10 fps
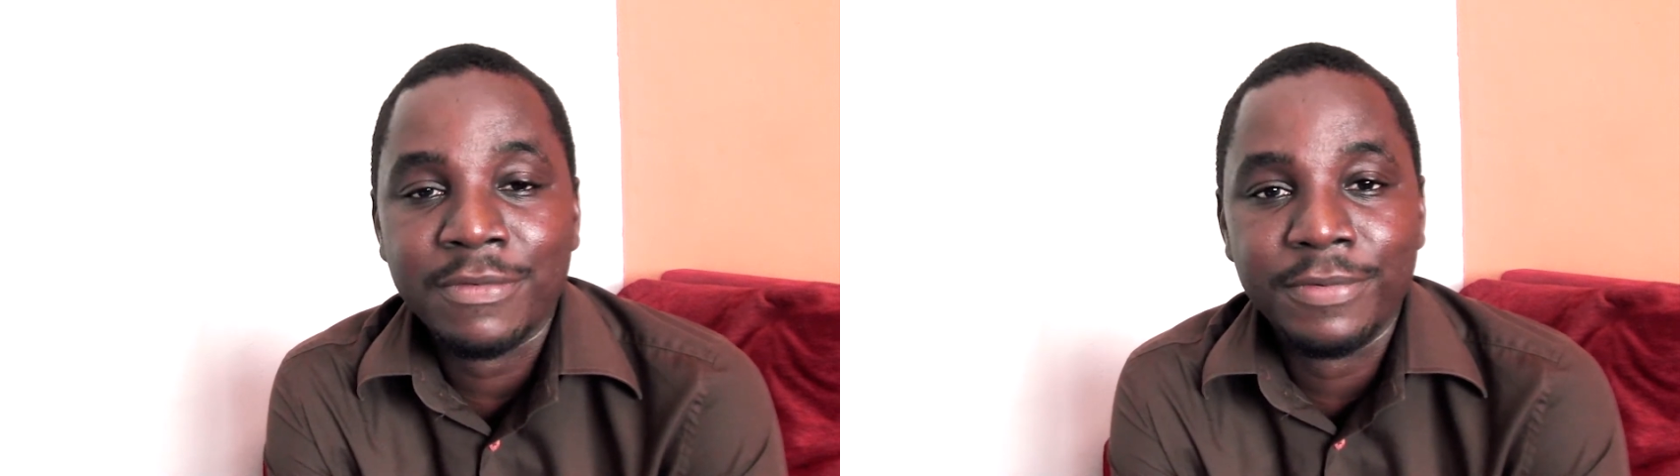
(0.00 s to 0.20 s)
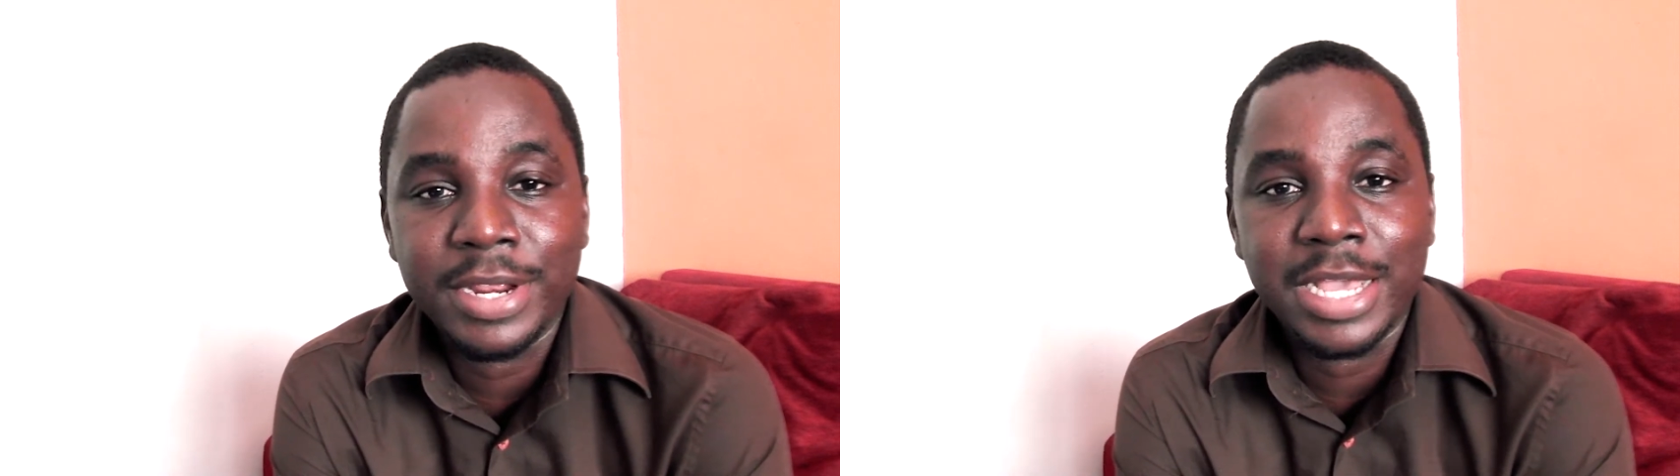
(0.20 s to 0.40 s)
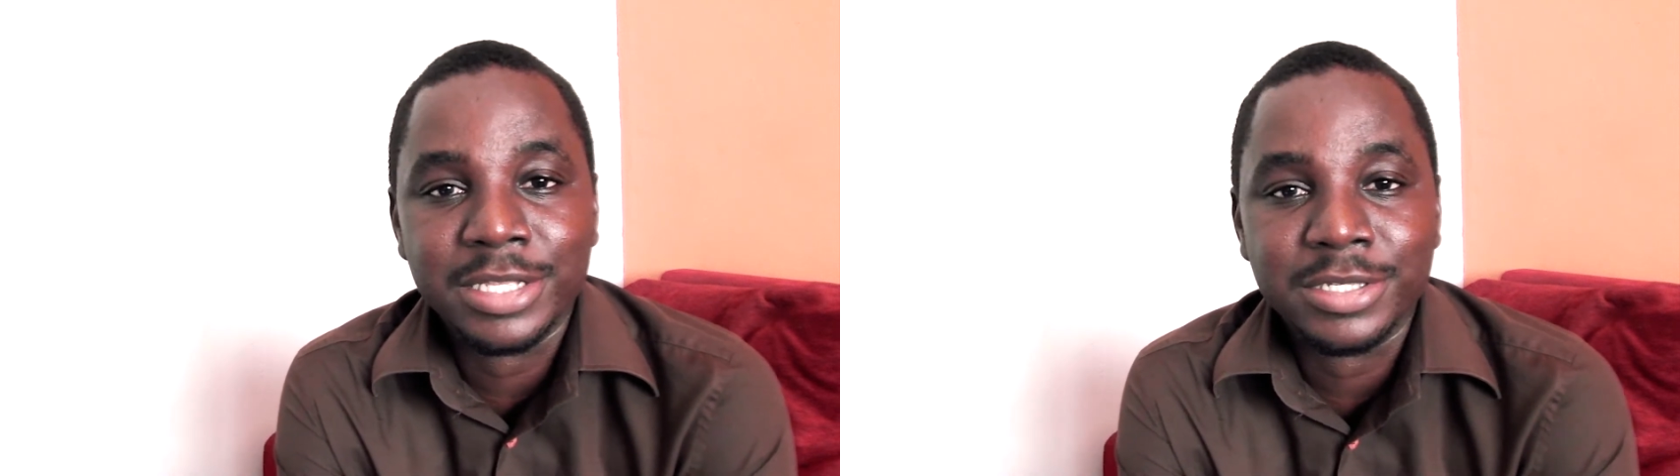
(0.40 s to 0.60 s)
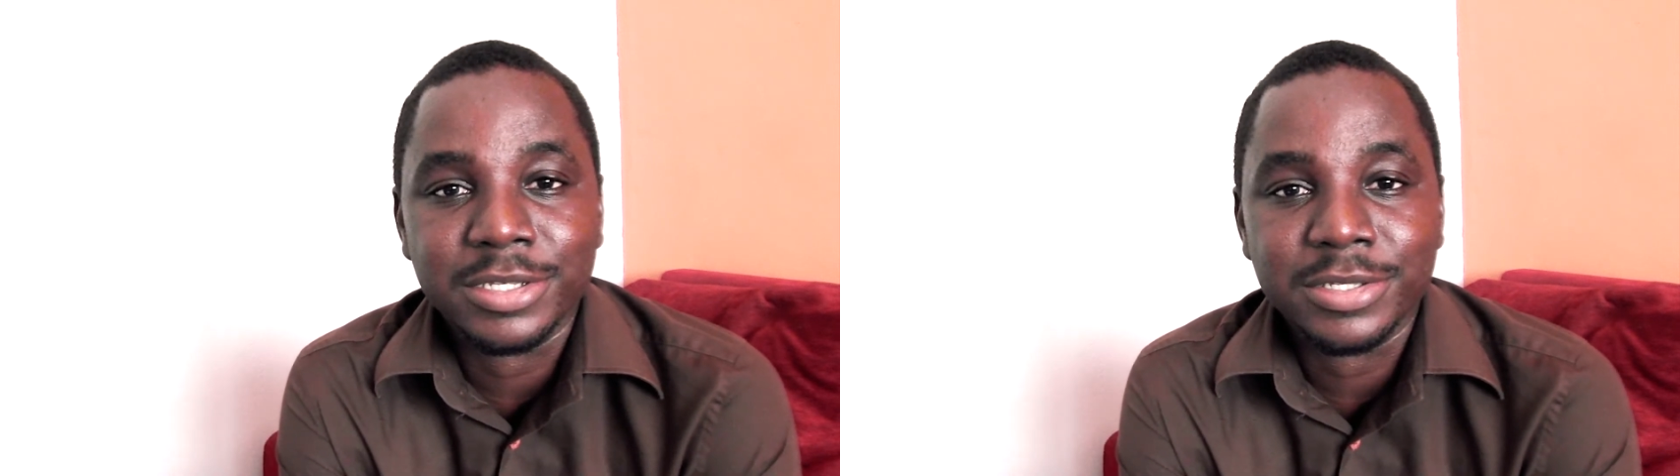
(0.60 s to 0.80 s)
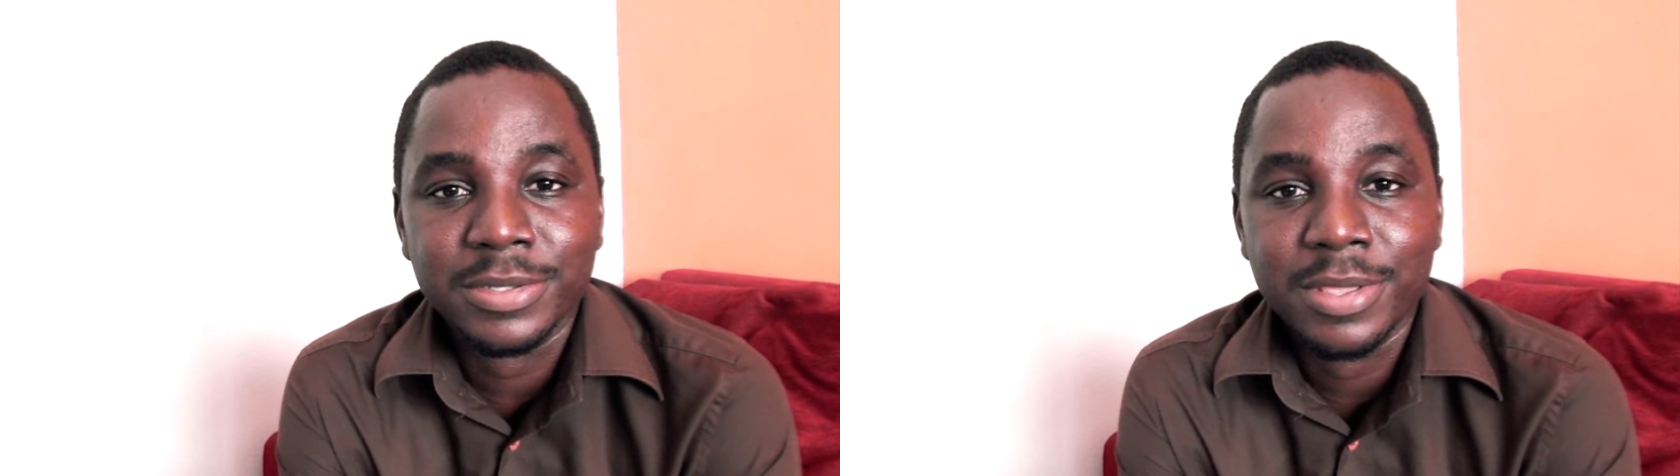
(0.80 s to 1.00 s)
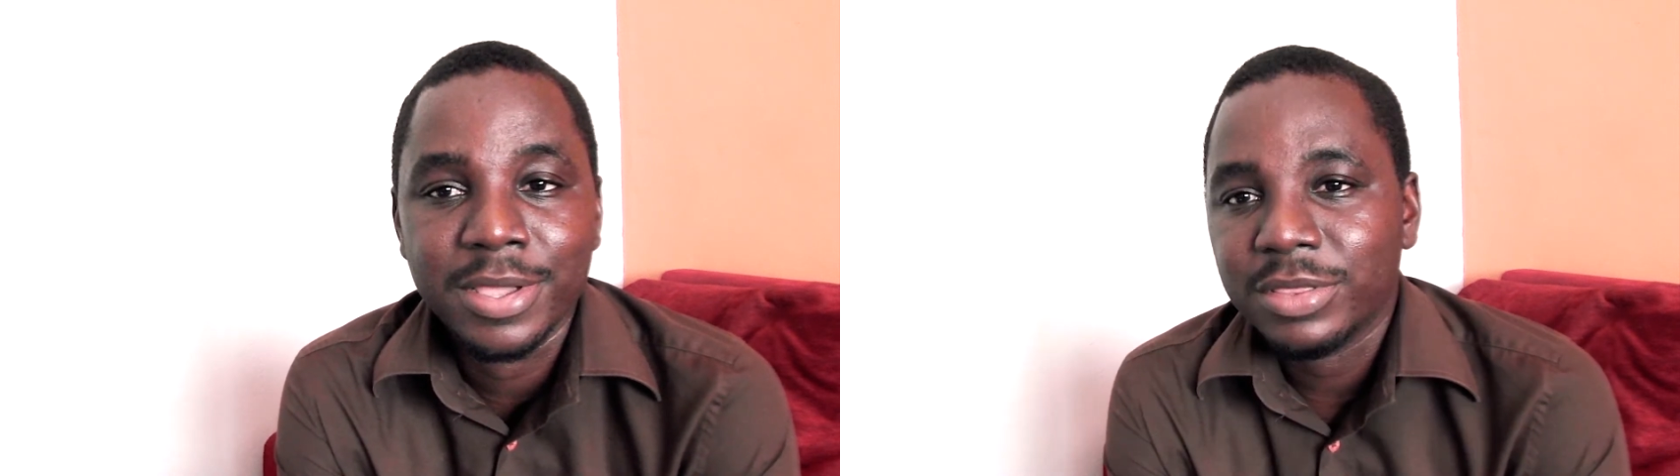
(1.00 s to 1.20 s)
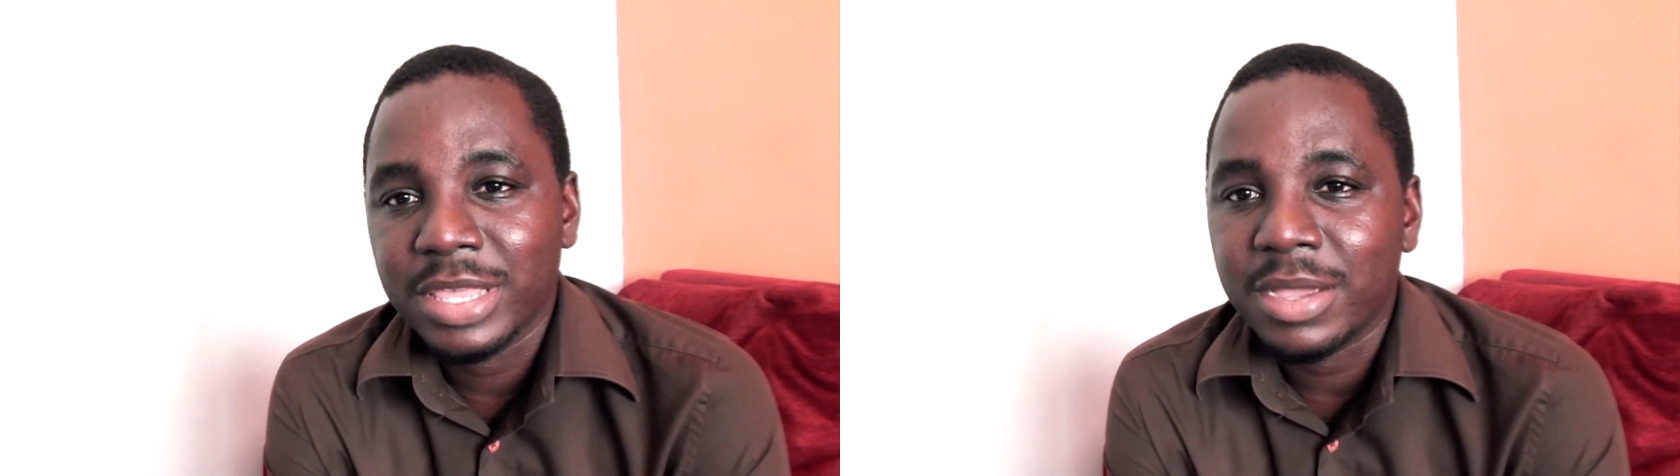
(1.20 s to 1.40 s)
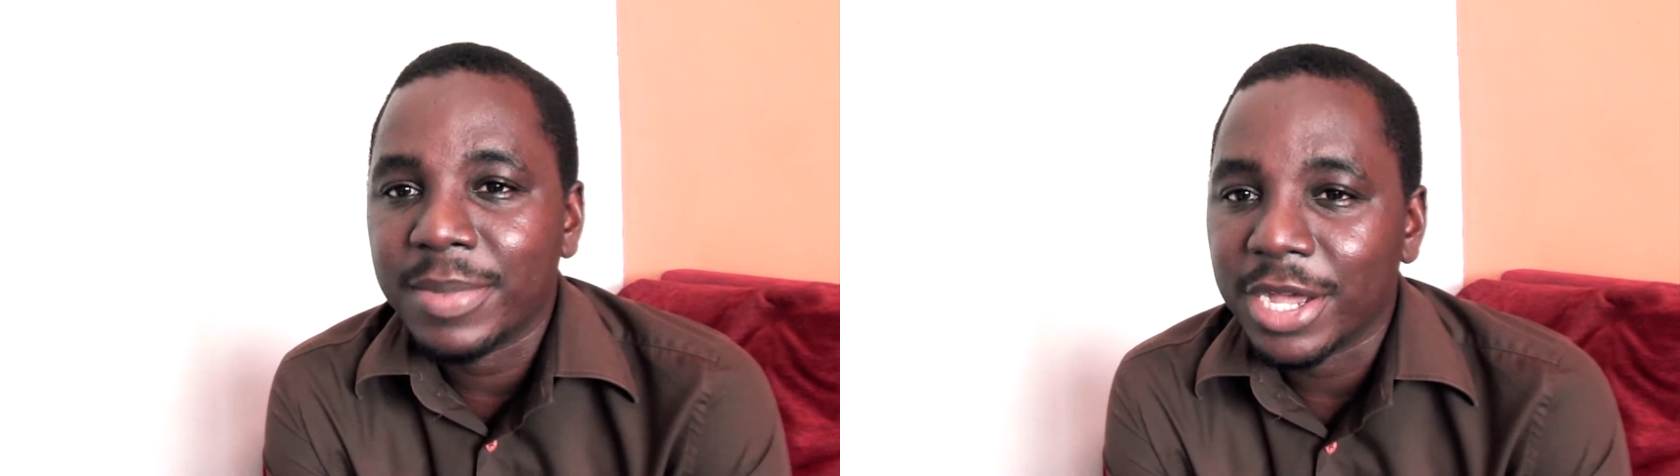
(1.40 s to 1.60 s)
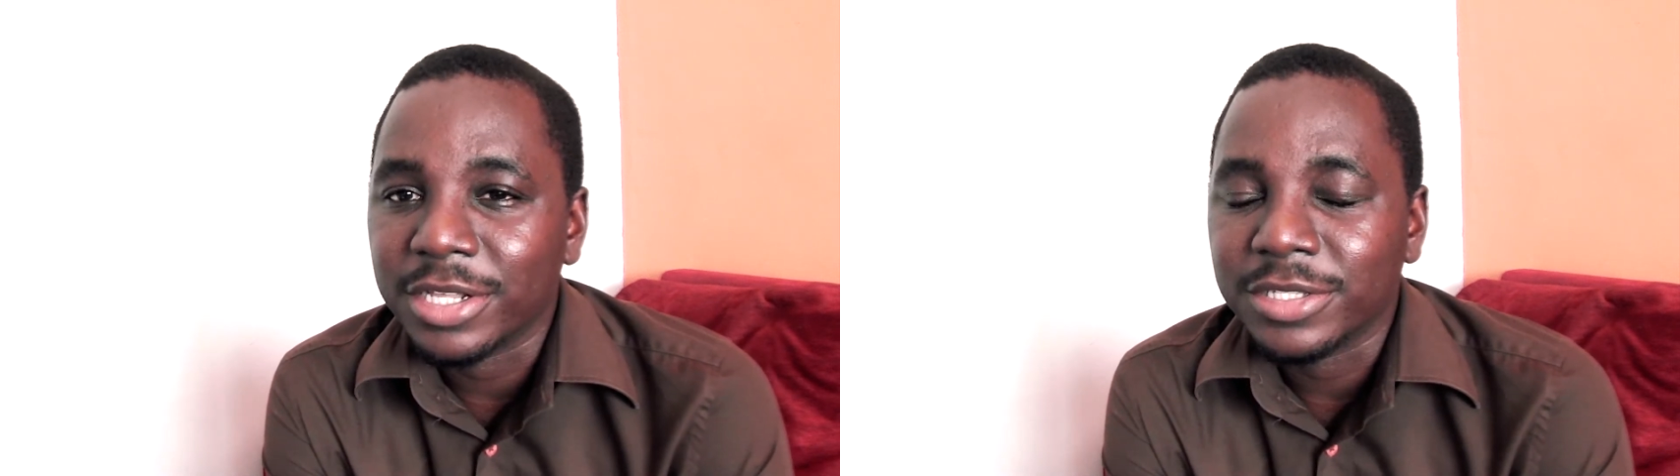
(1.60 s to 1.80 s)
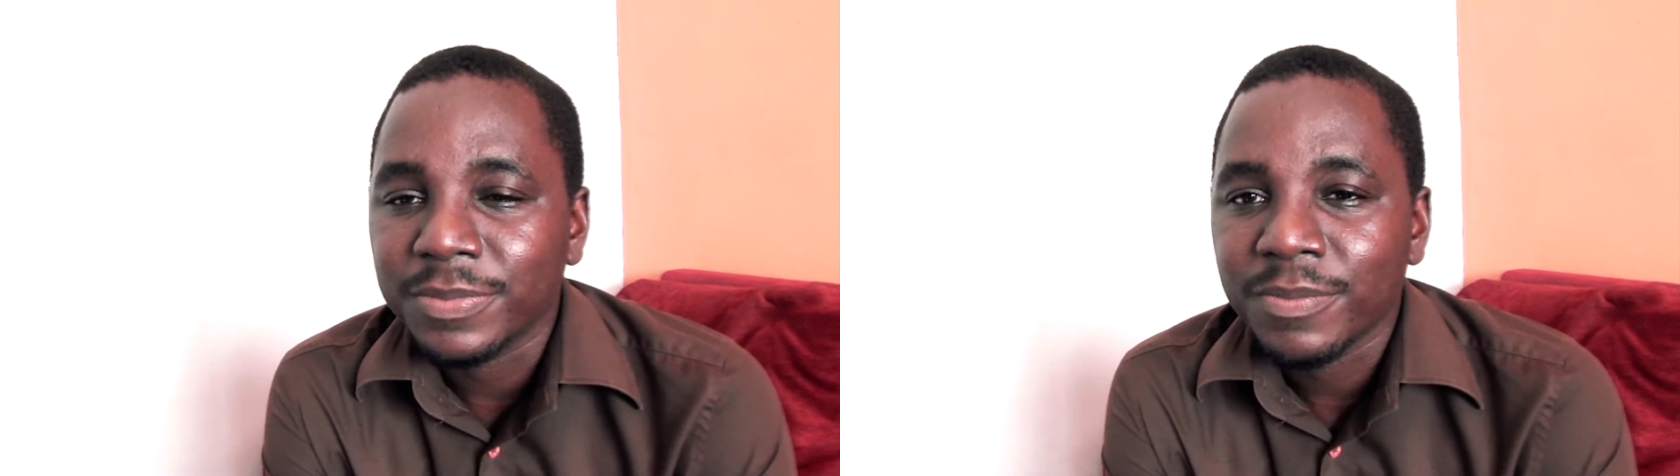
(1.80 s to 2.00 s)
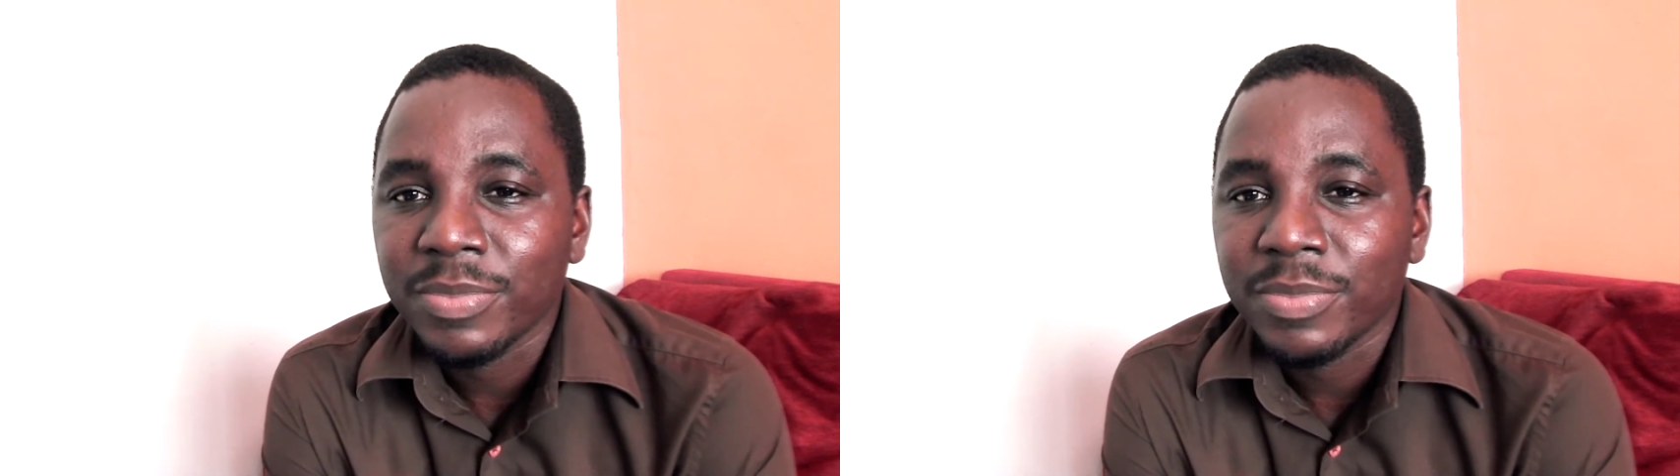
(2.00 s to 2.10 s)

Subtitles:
freelancers. Think about it.